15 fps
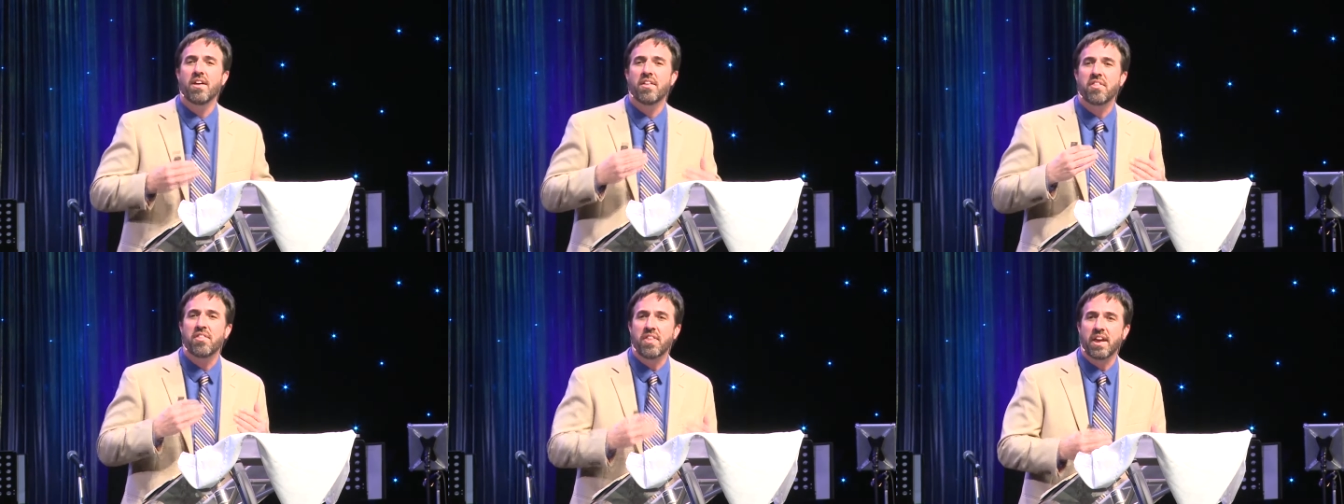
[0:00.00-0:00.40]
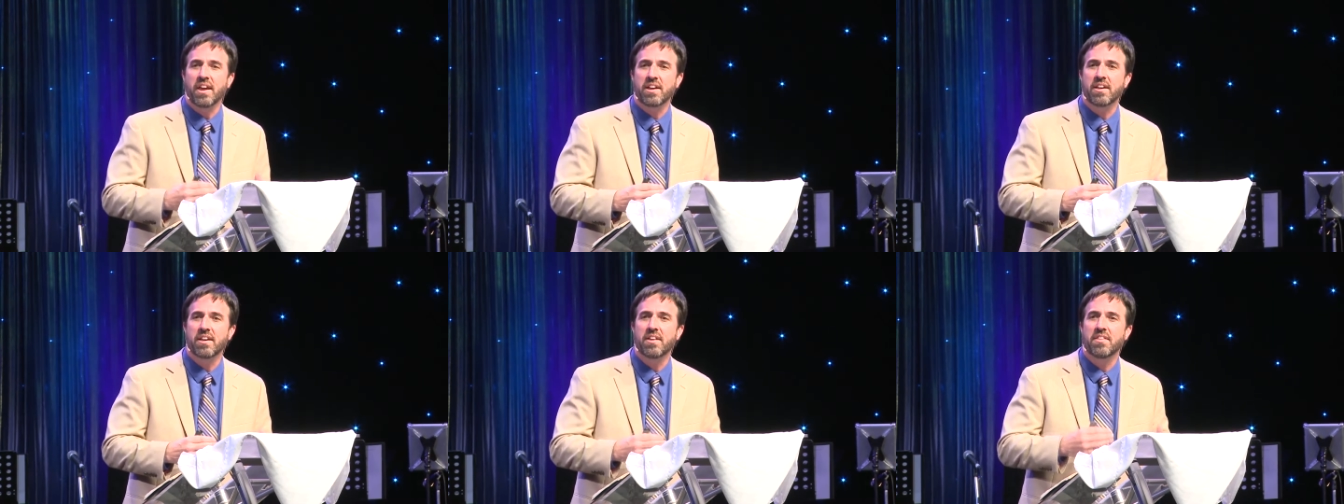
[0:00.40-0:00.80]

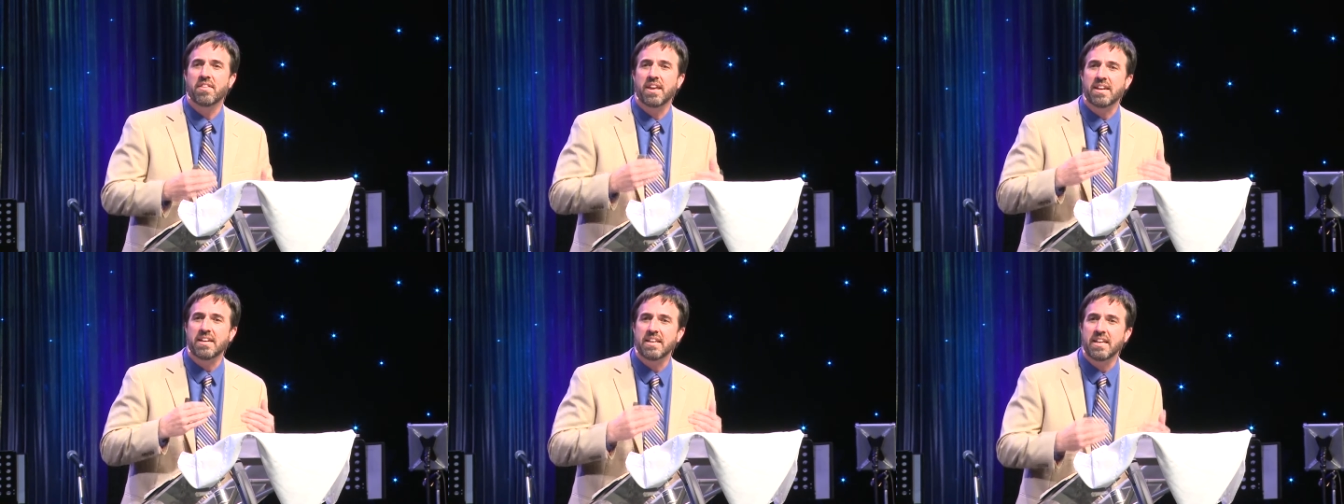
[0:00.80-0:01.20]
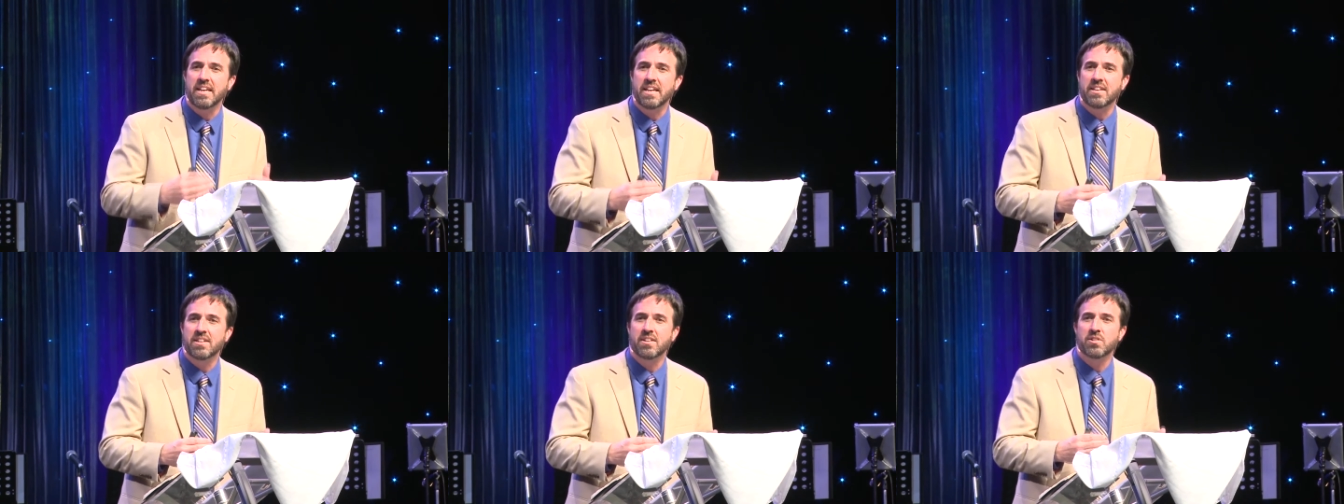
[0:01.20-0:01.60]
think they
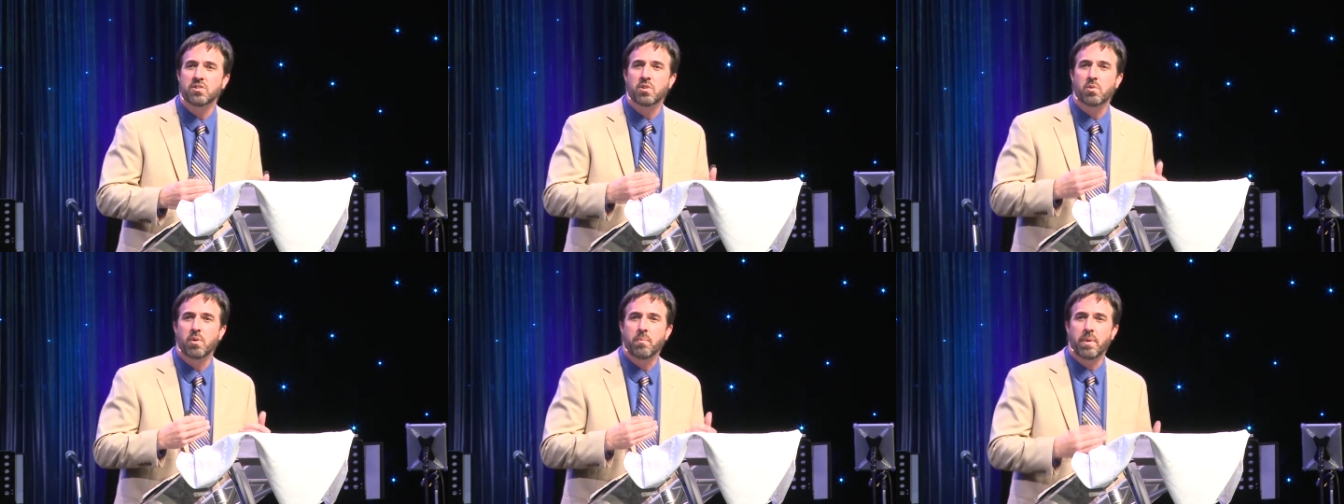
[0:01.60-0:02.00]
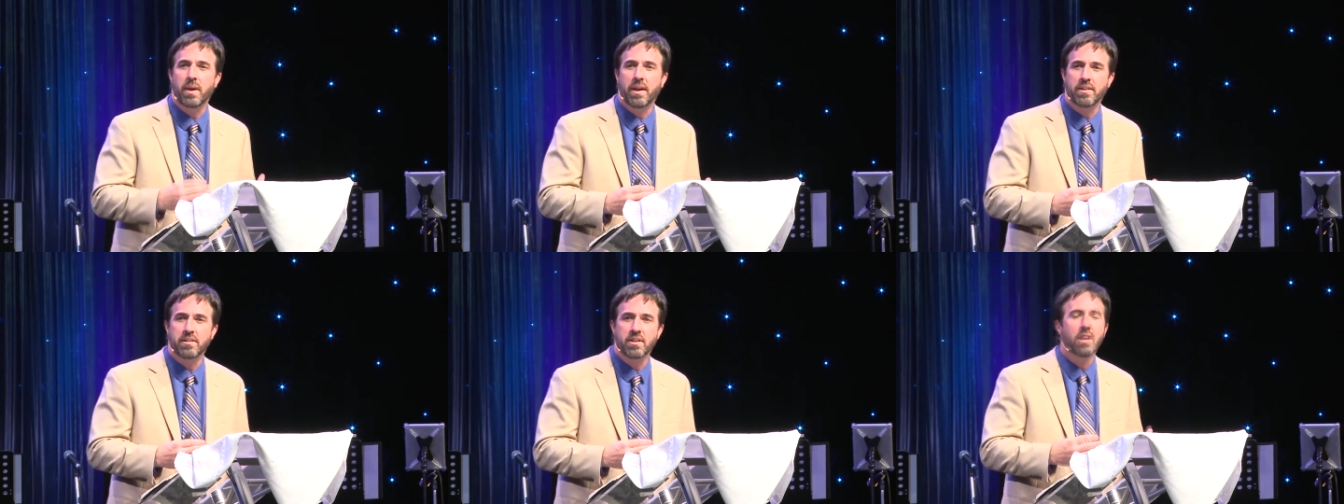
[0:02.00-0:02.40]
need to
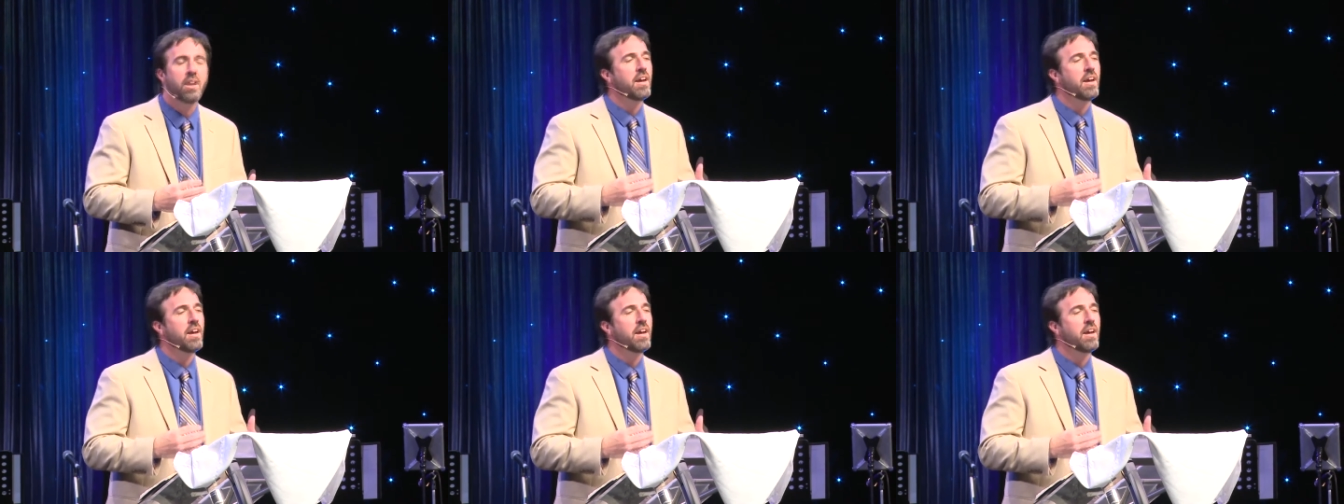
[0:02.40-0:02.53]
repent.